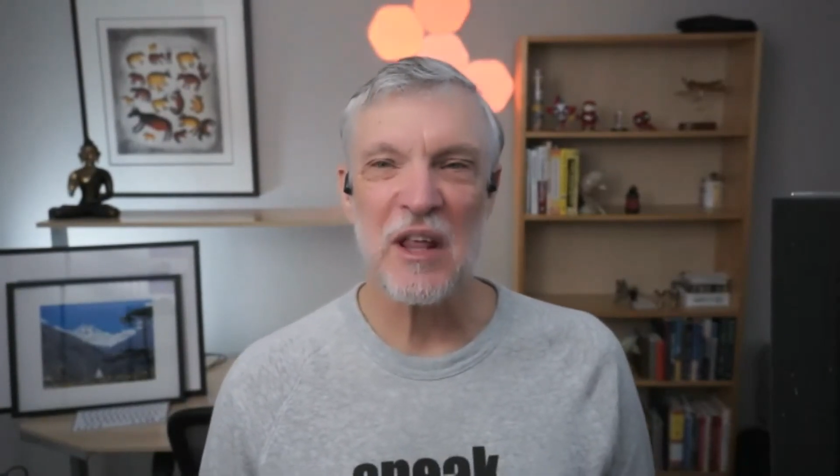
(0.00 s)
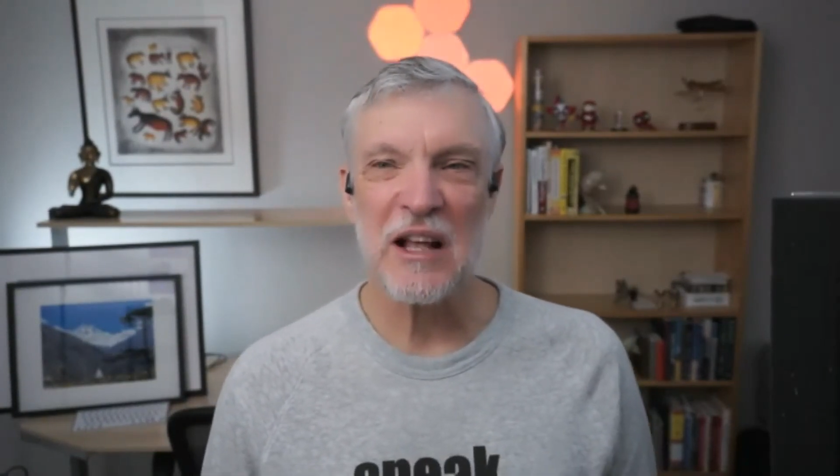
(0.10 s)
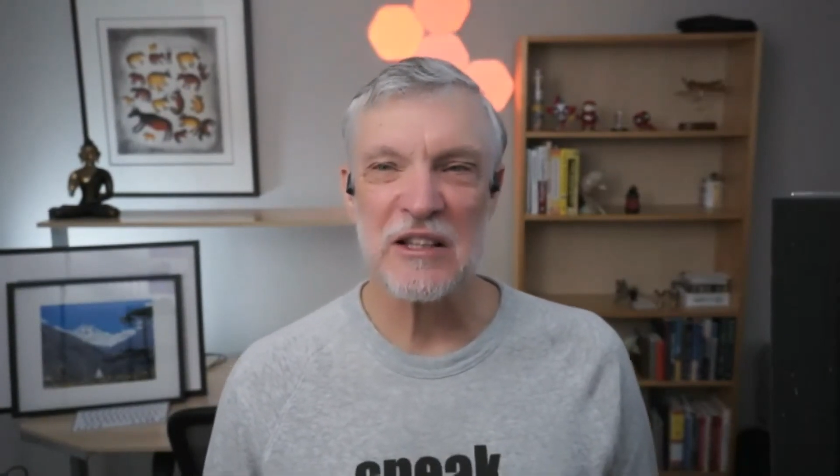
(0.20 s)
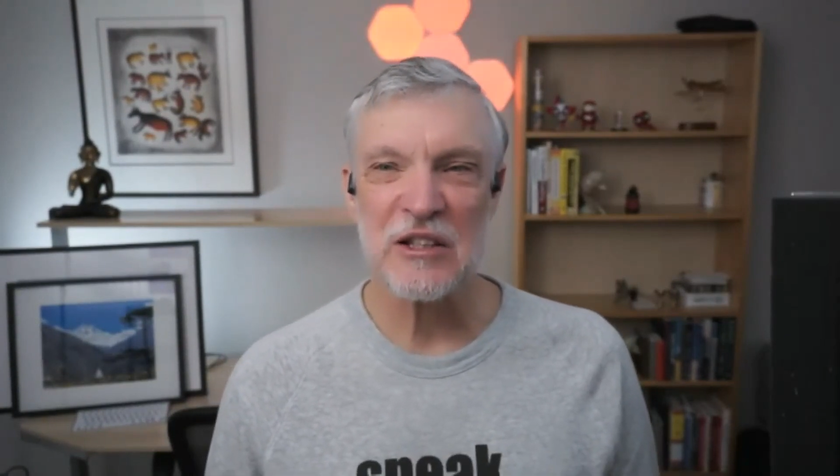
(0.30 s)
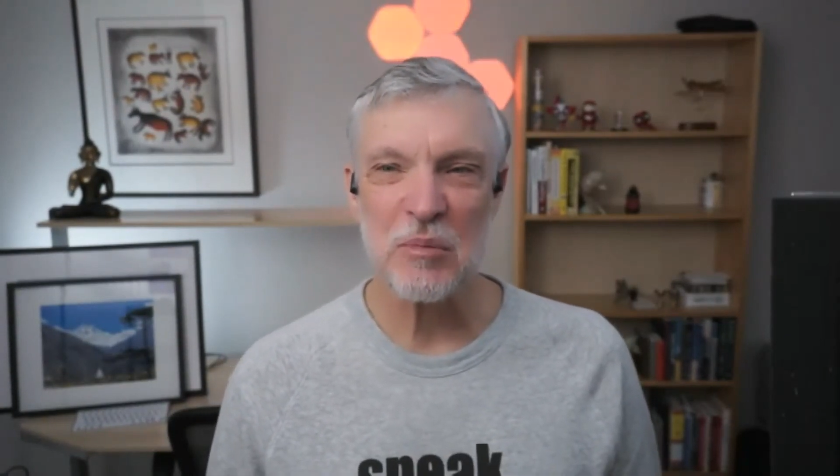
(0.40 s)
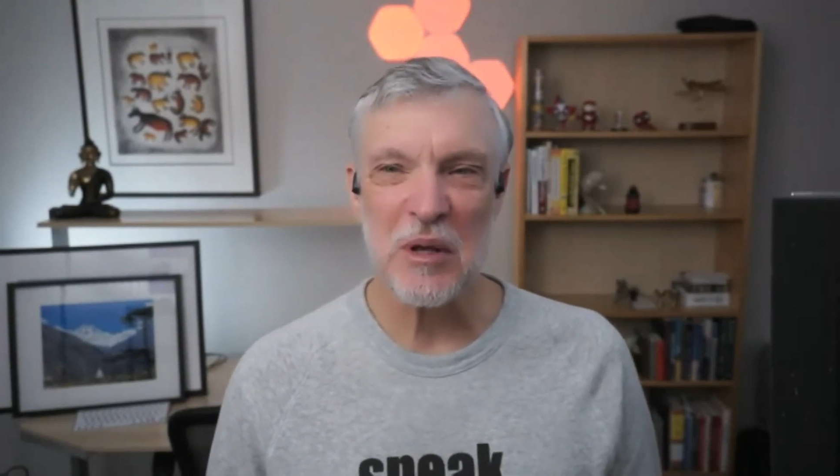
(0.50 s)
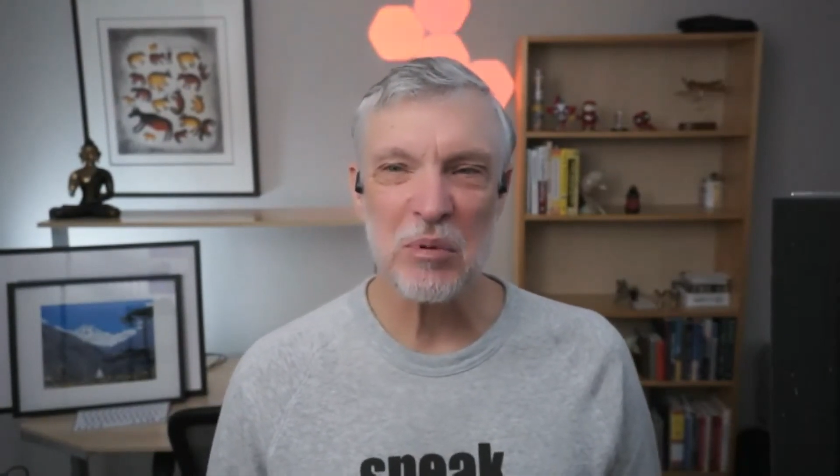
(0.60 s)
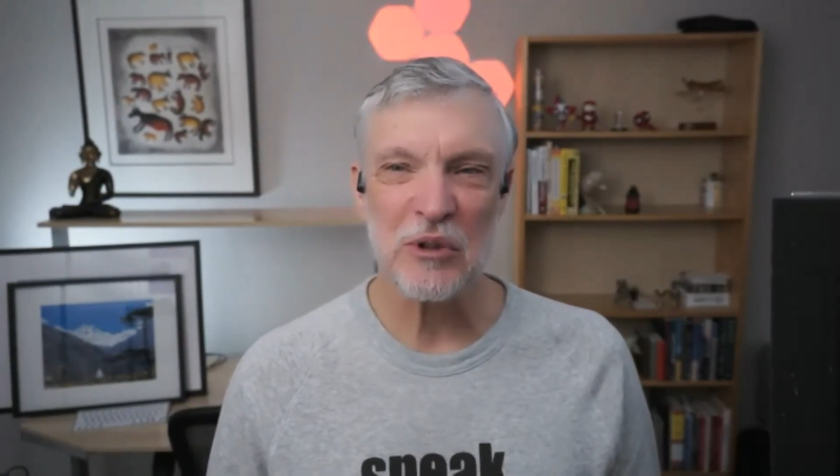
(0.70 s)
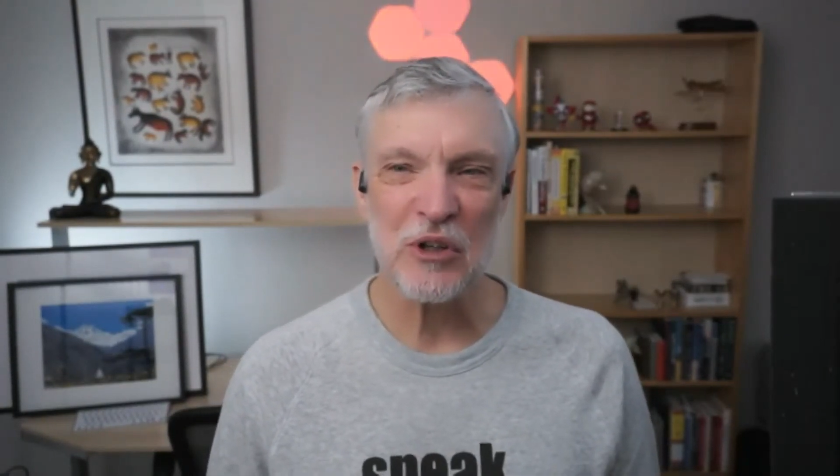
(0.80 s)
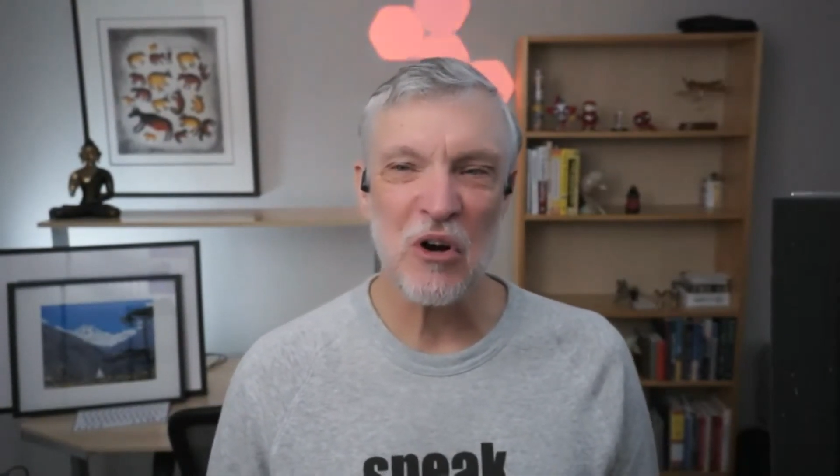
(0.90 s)
That's the
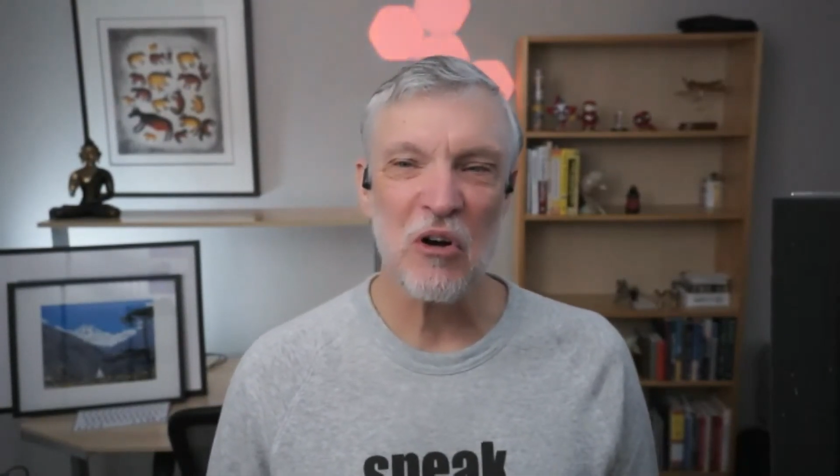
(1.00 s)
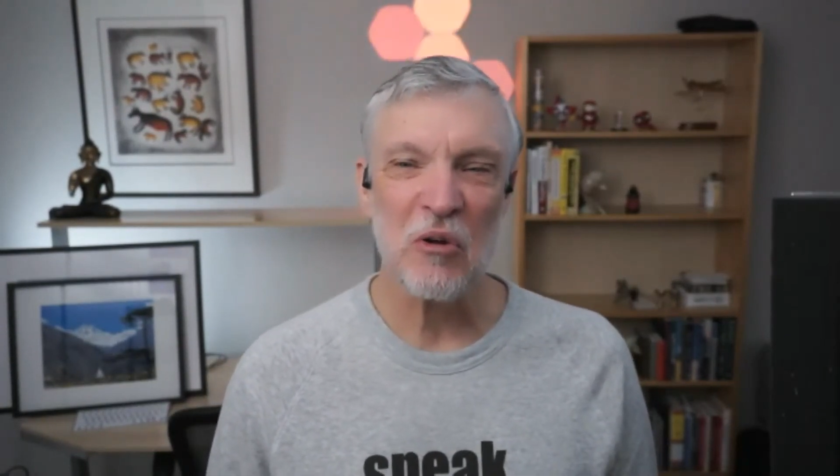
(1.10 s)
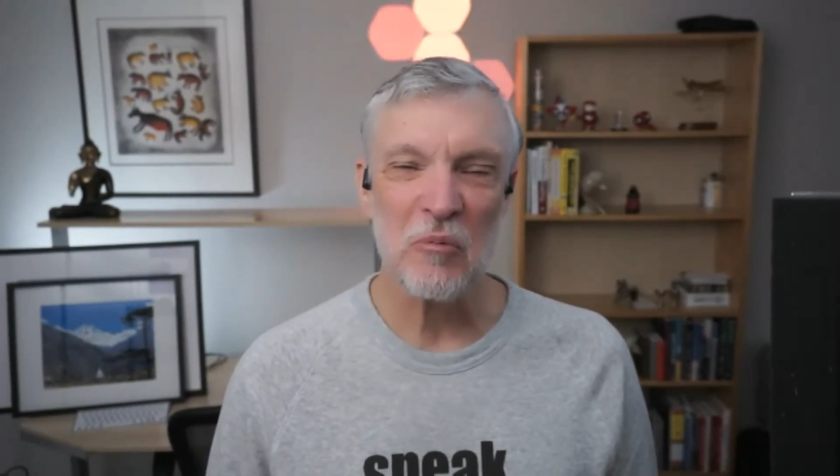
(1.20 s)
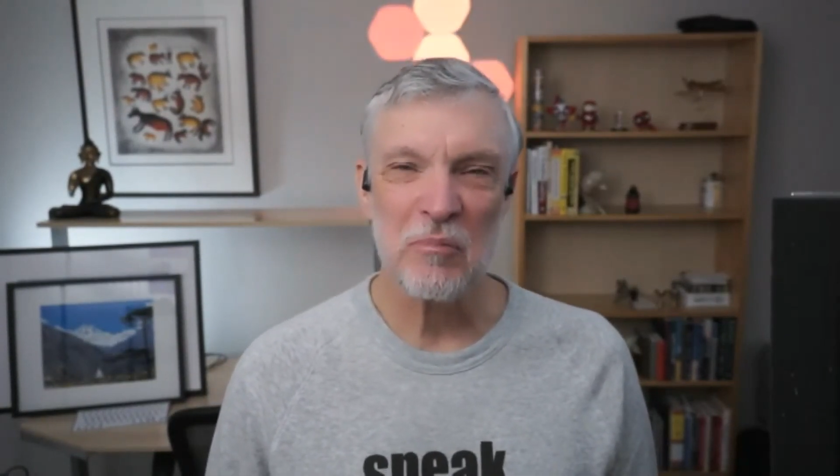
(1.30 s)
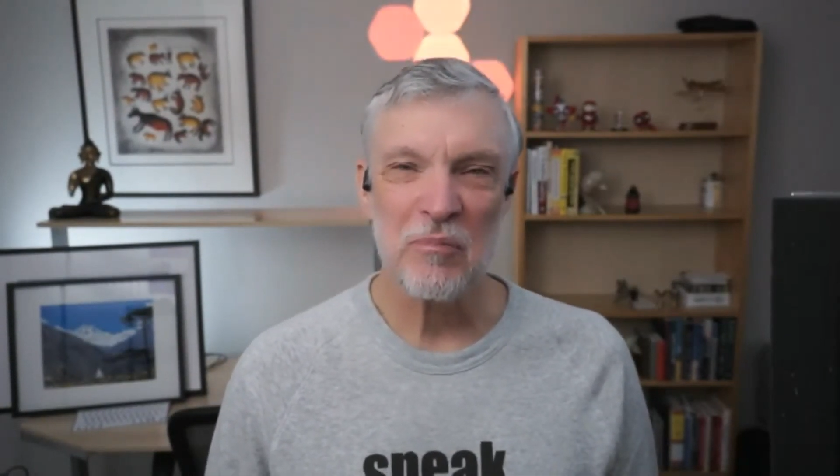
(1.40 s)
people to call.